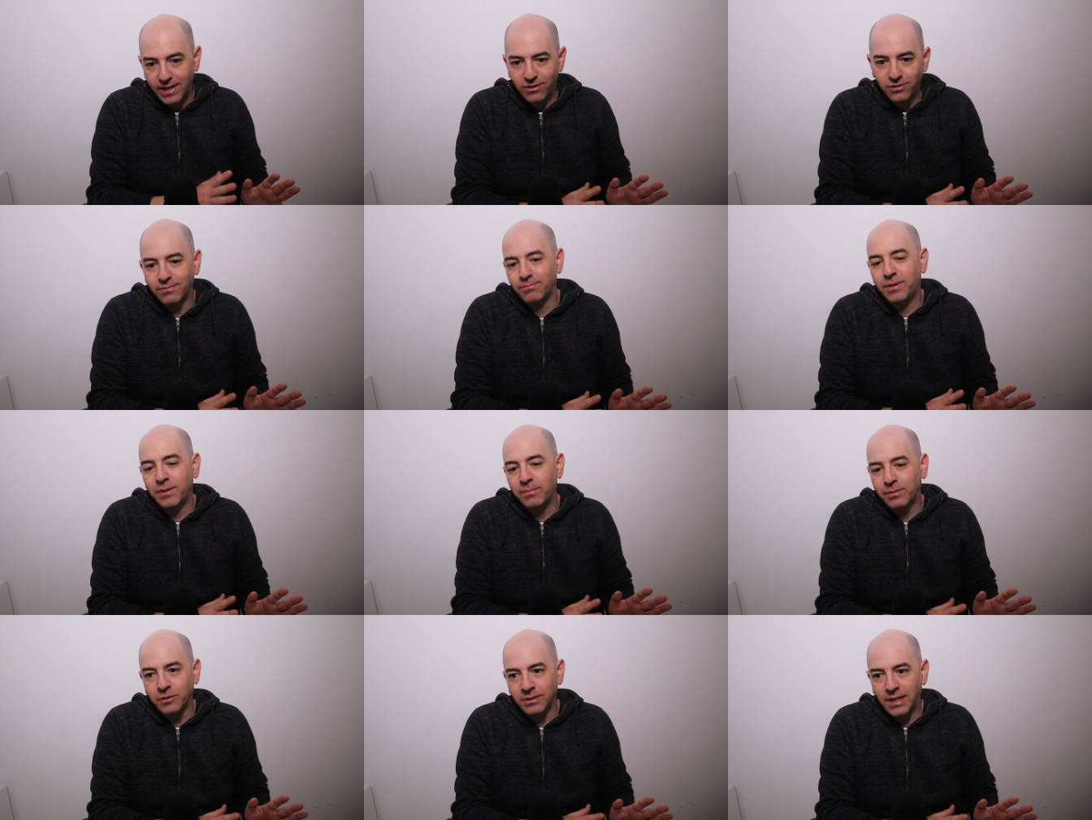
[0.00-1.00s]
I know
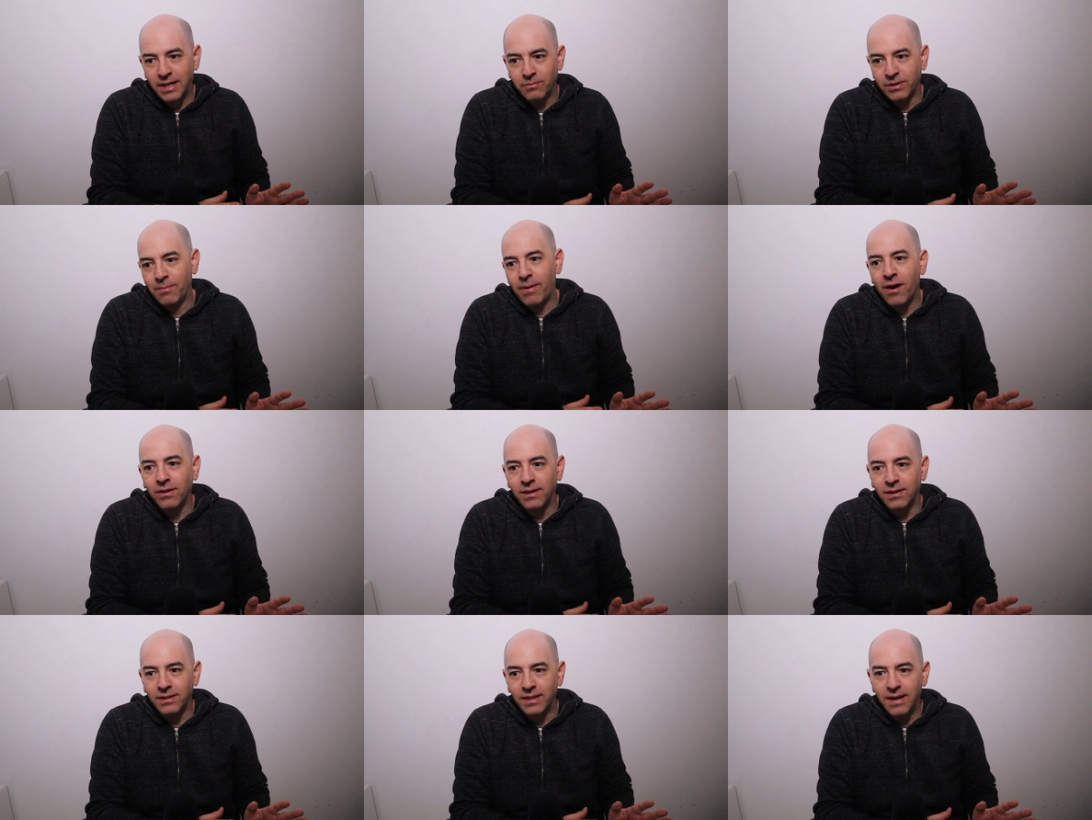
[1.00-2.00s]
people don't like when I
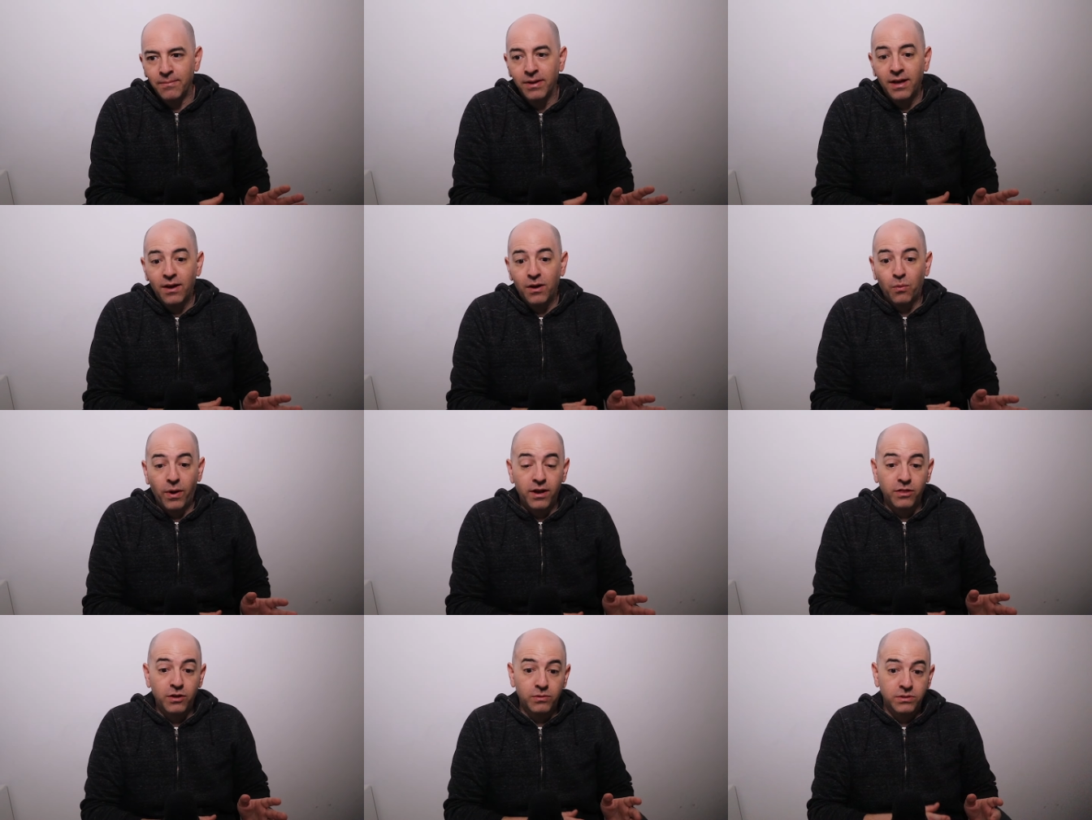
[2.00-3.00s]
parallel them,
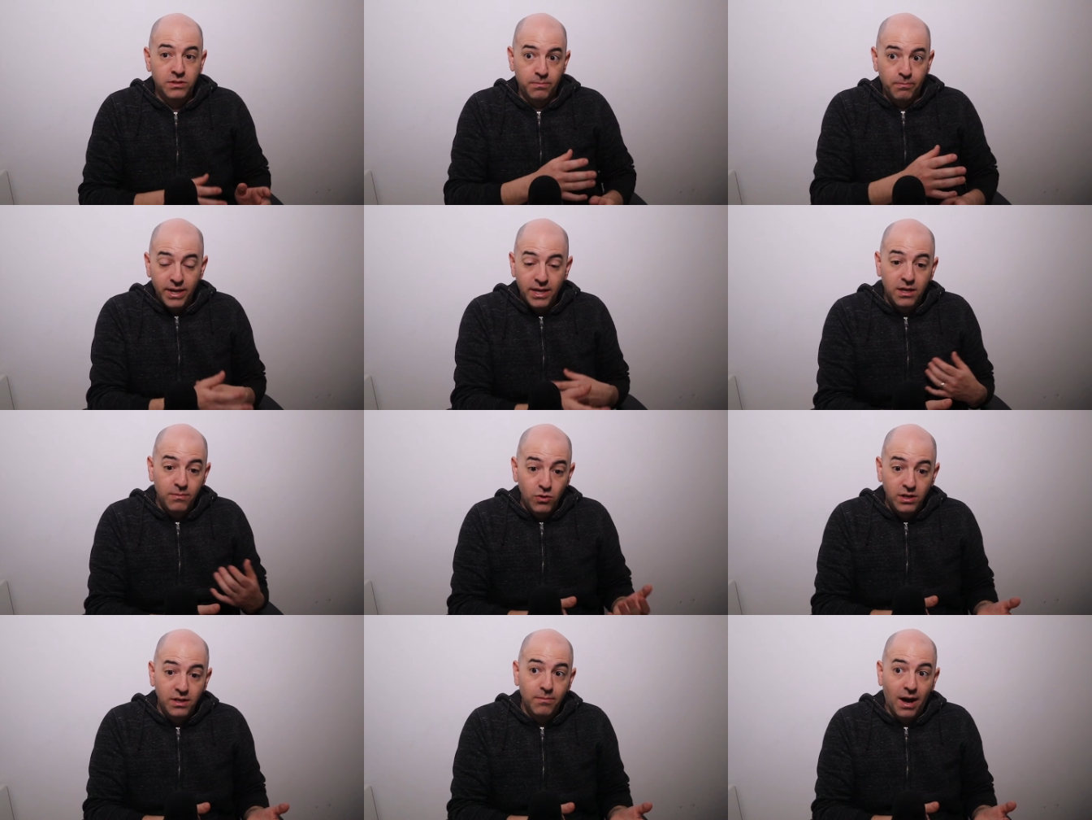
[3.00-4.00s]
where there was a big
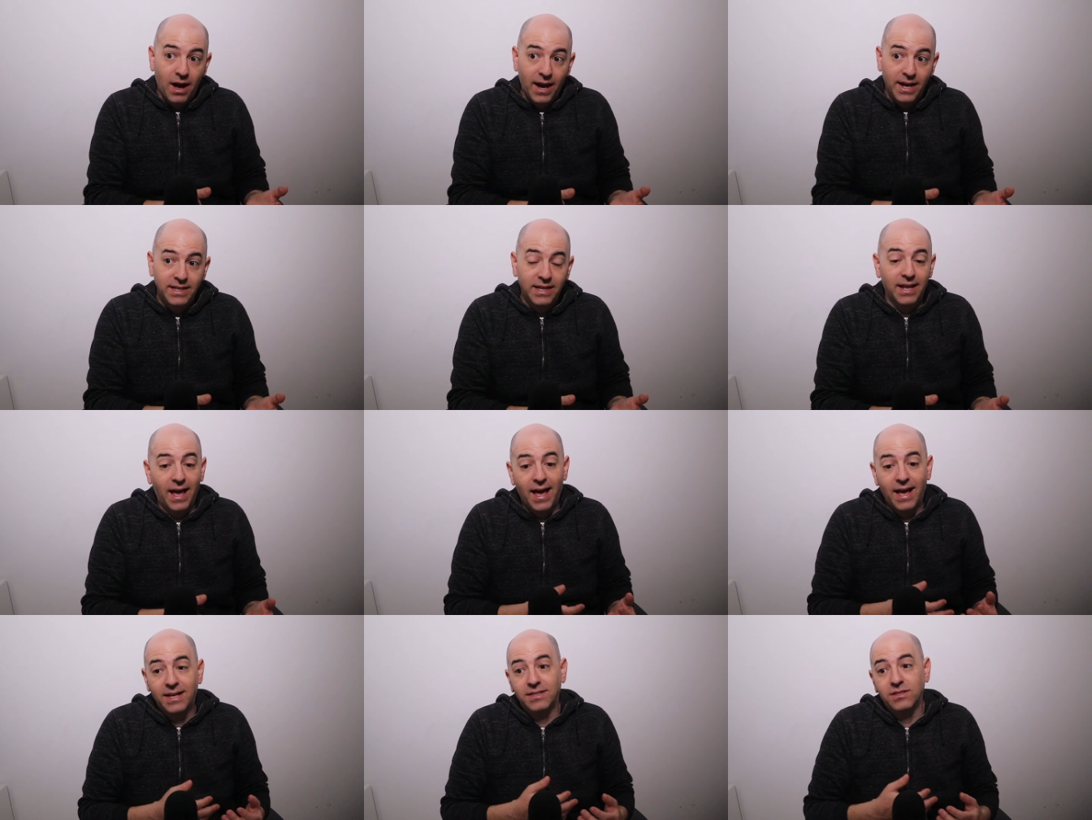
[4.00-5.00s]
community behind it,
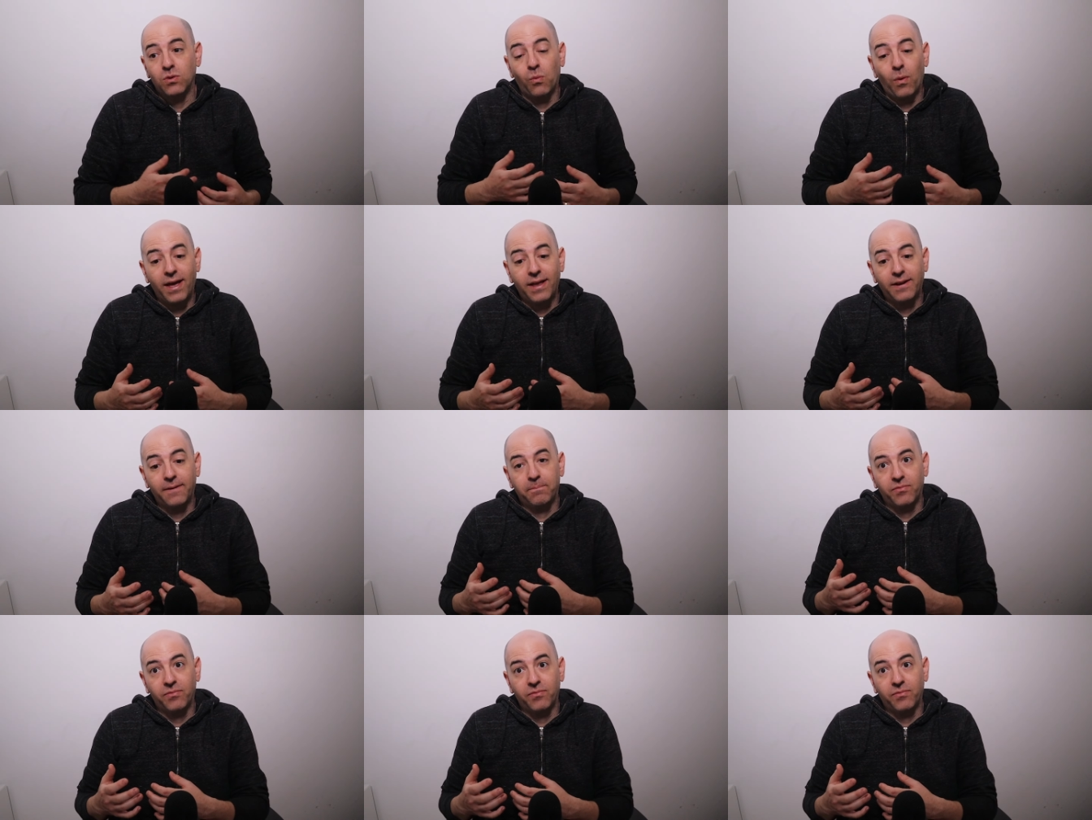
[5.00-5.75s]
and when